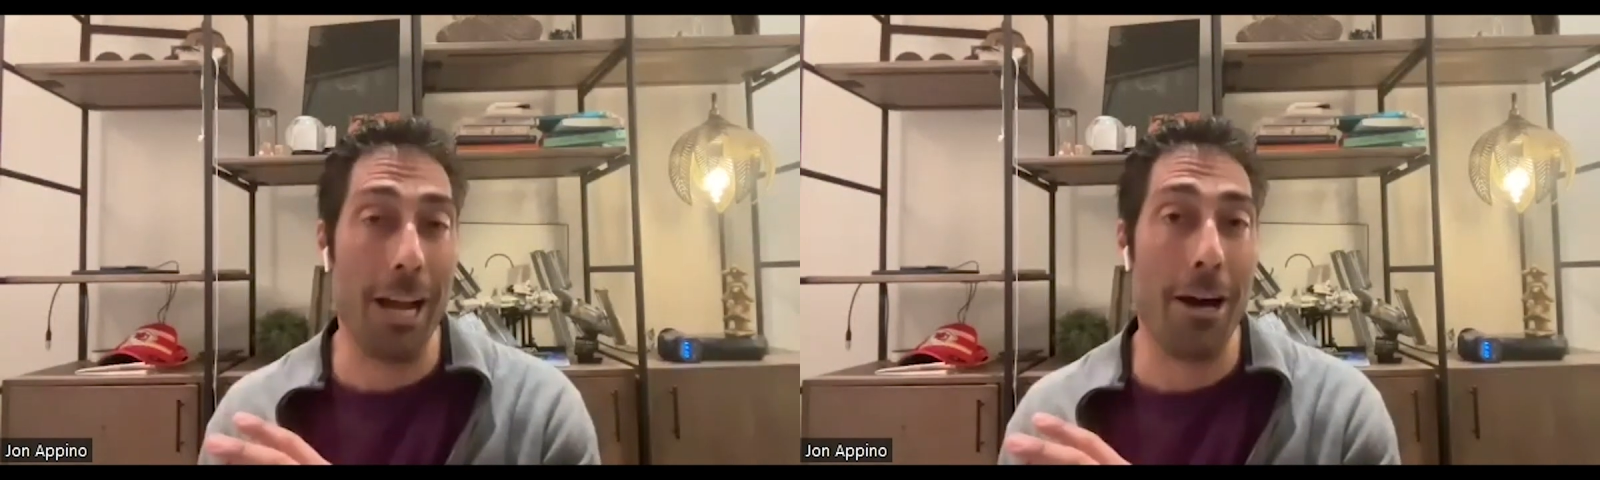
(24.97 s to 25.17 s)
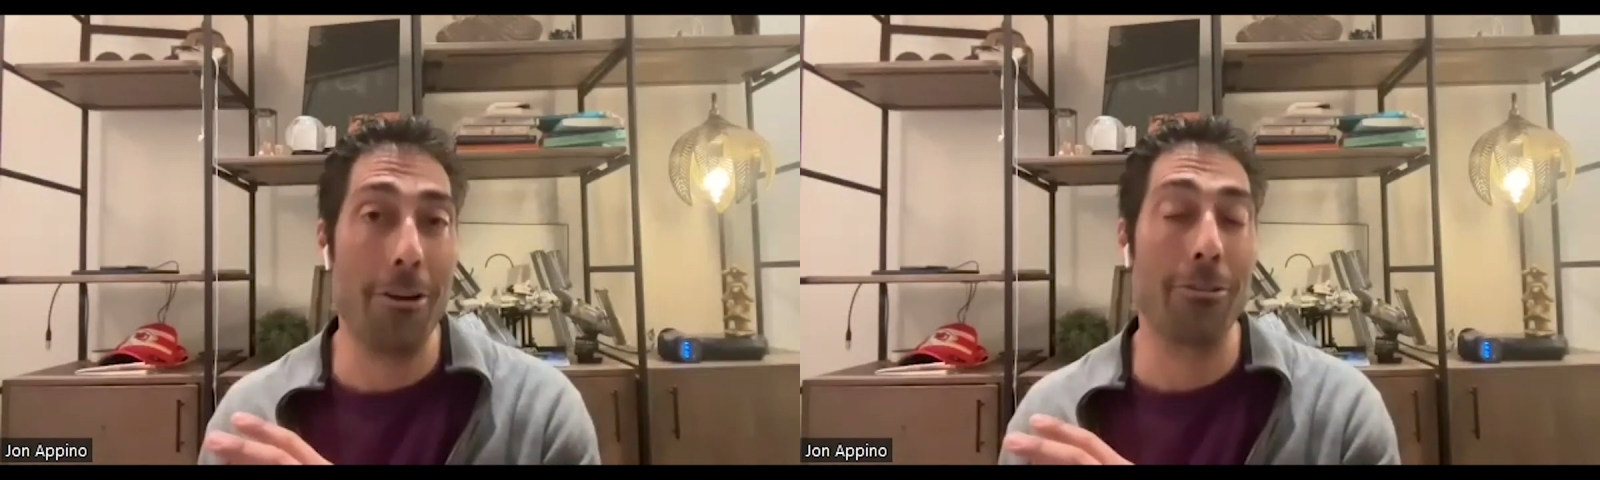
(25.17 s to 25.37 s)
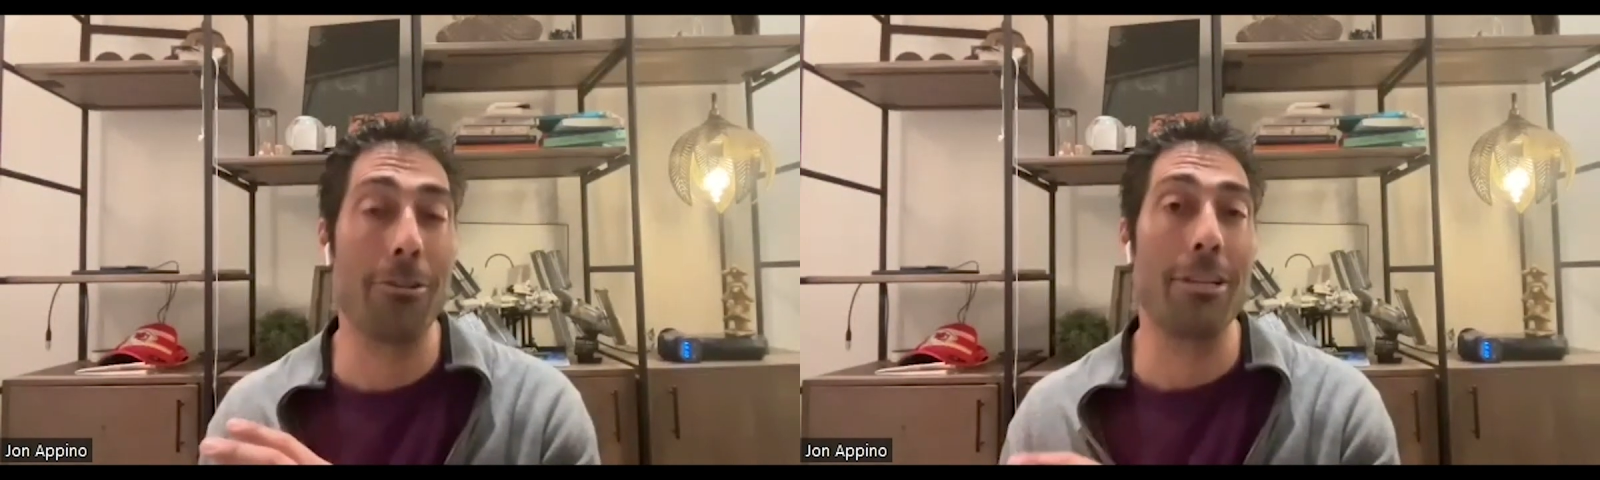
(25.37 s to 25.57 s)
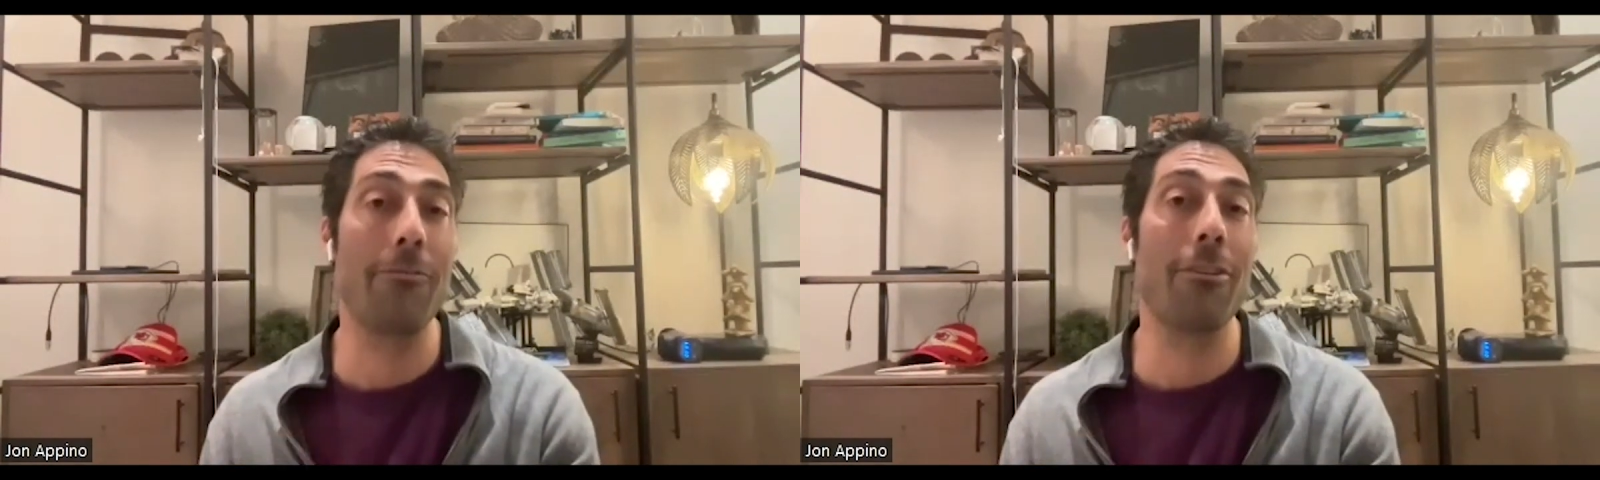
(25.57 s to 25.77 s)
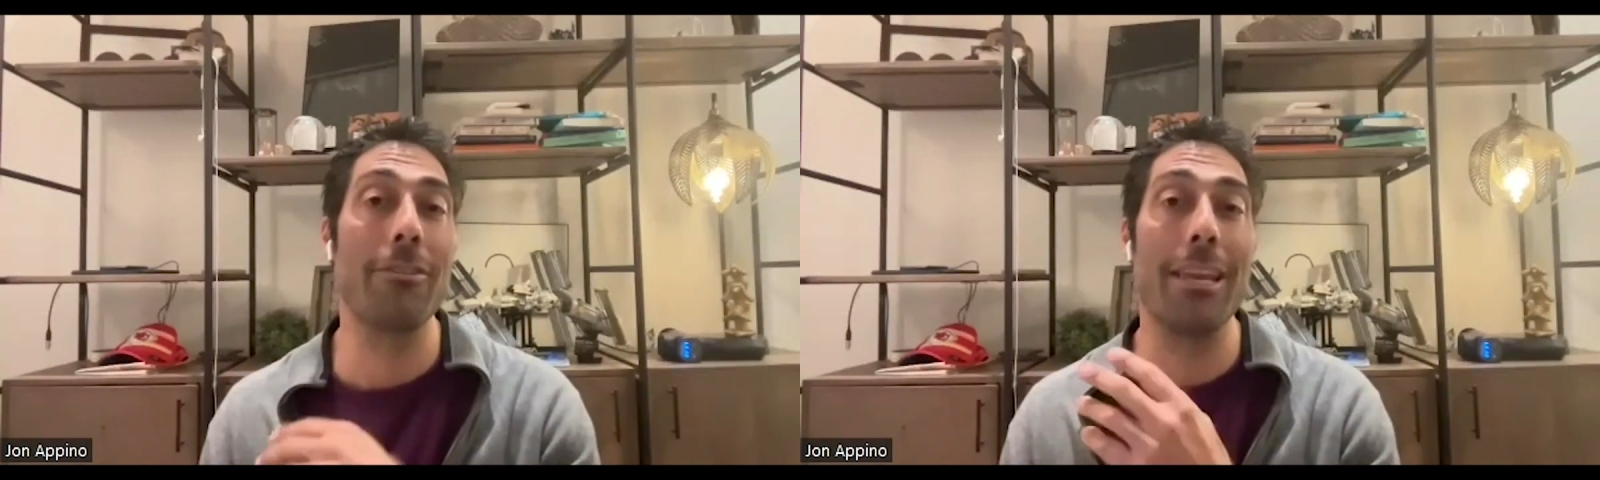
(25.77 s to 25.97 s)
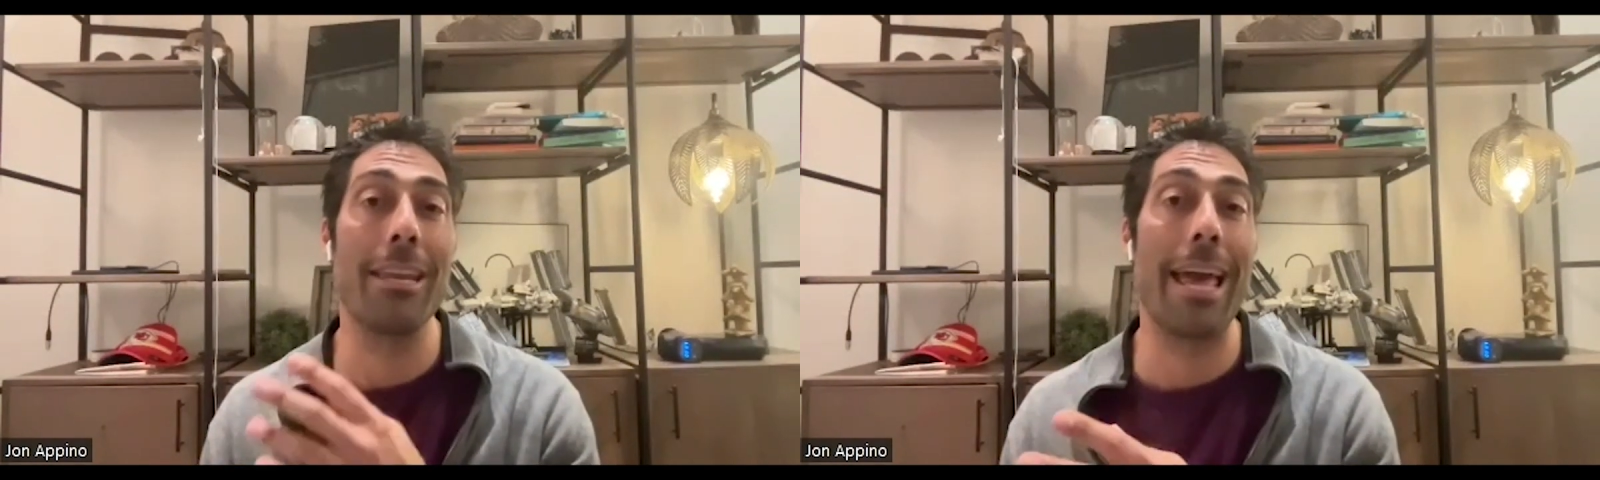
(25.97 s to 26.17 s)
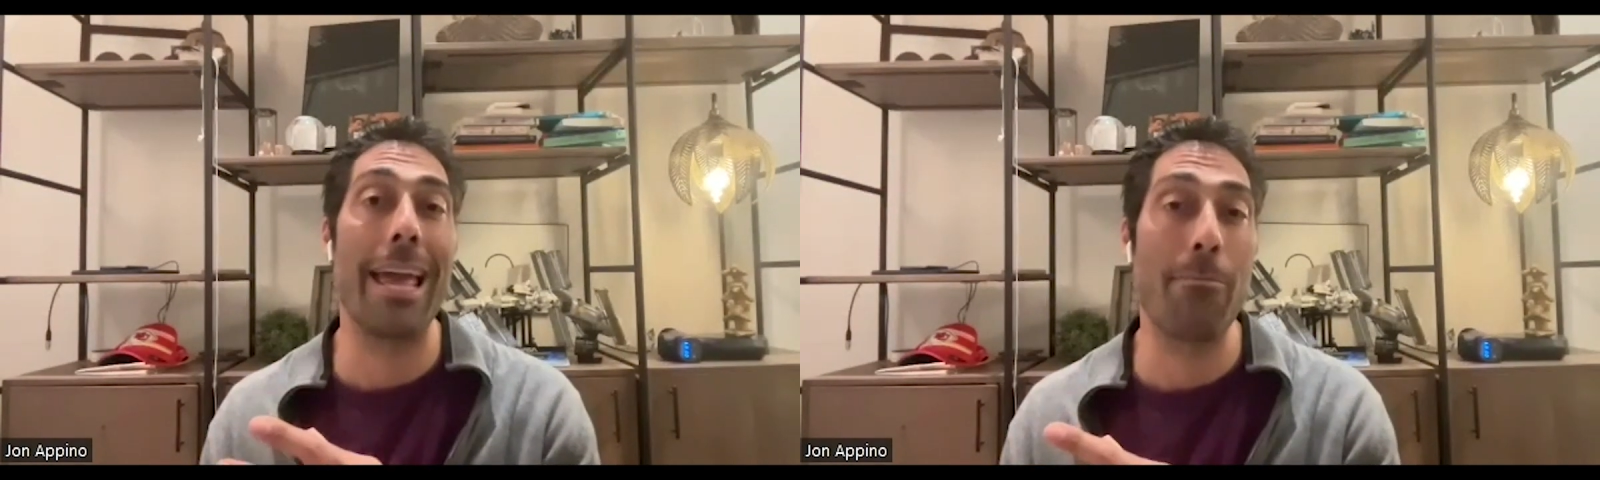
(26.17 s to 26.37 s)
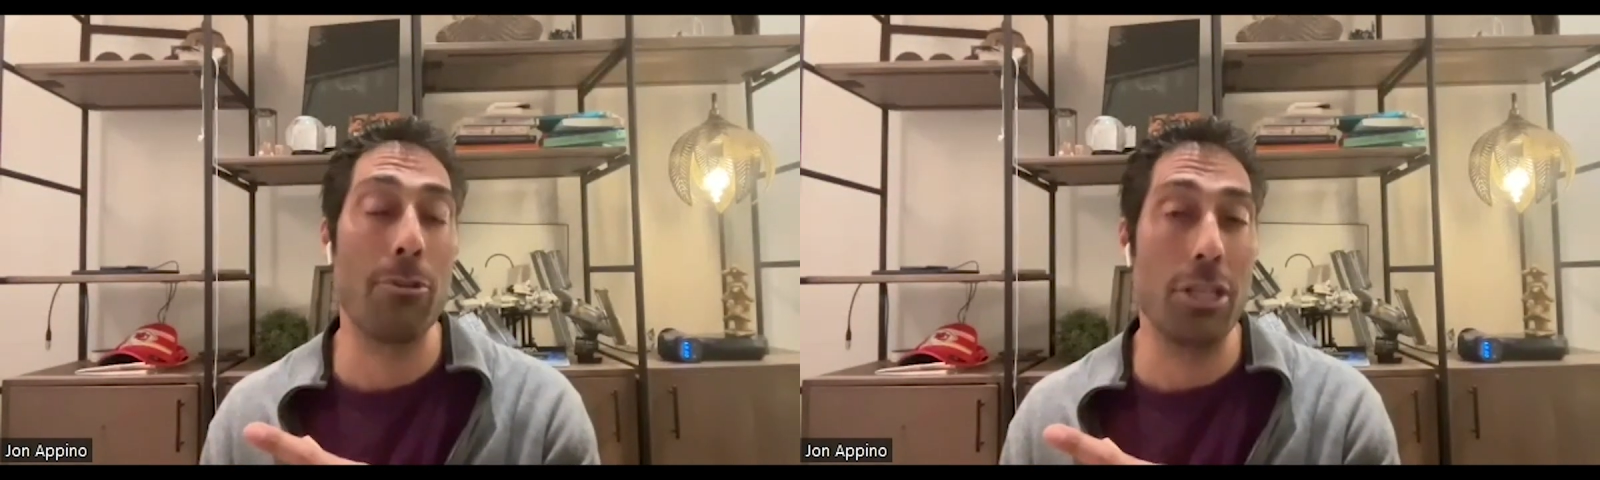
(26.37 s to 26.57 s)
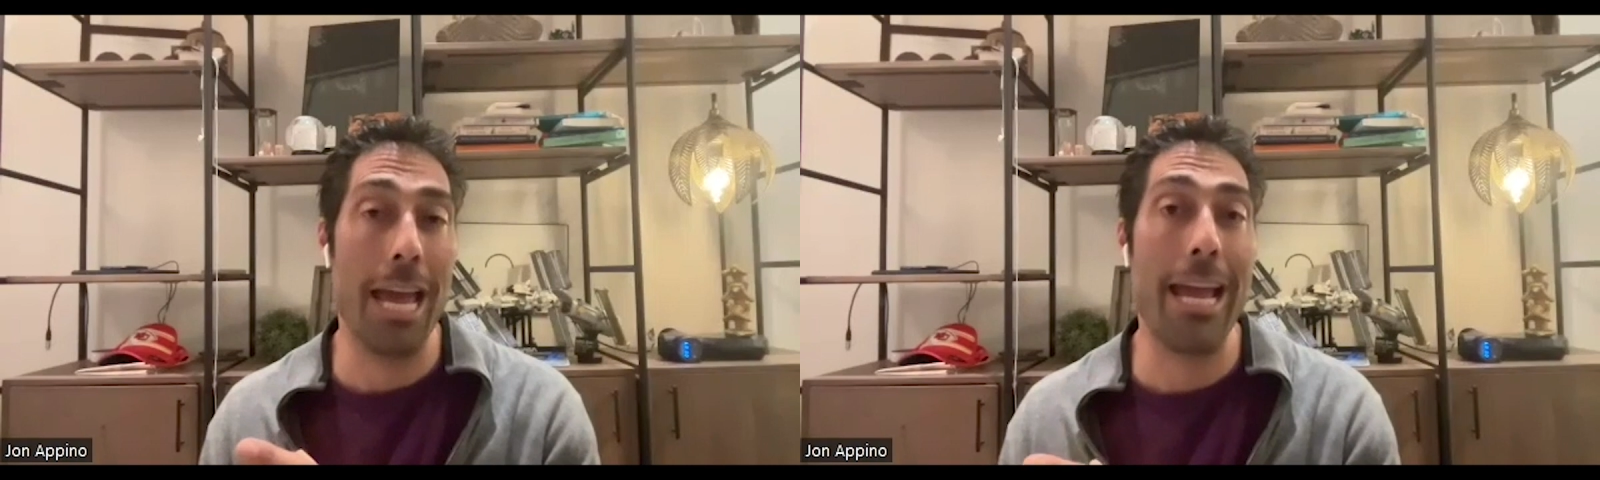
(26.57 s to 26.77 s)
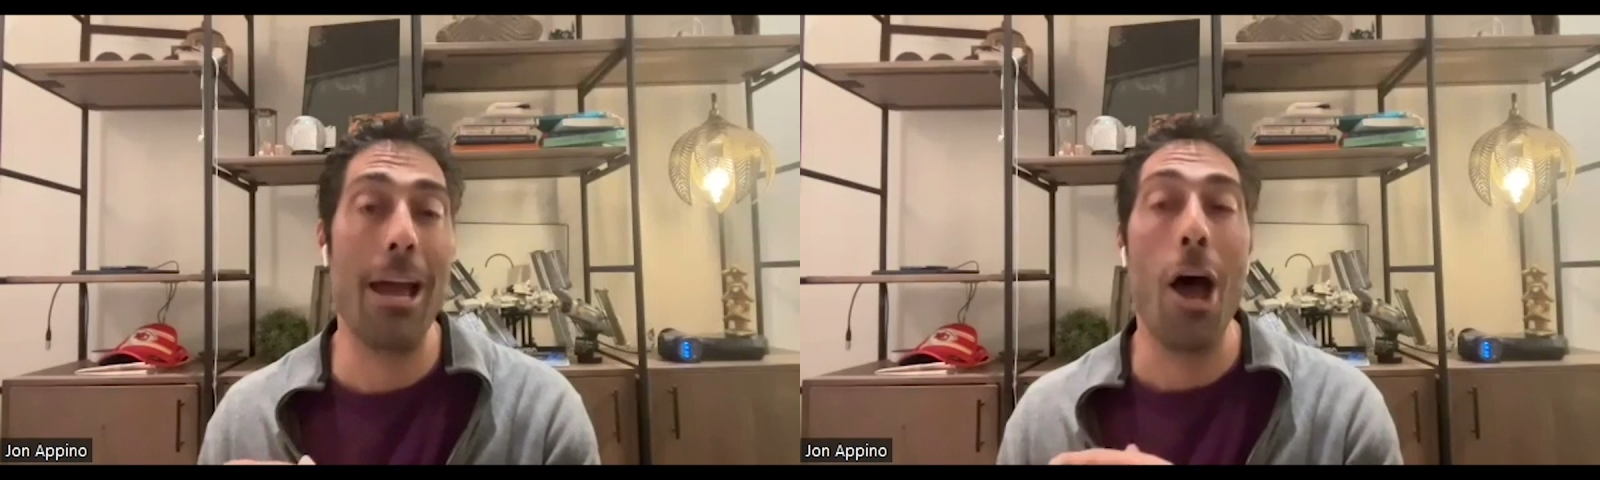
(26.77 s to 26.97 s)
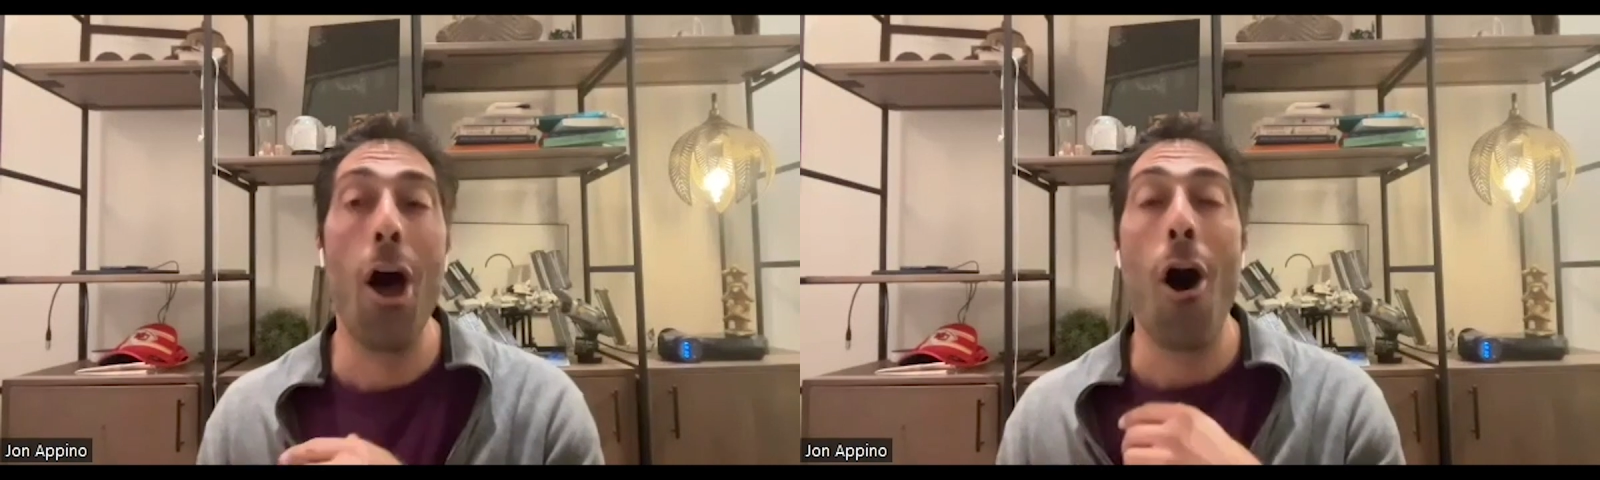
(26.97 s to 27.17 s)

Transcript: Cotter or different than AMGA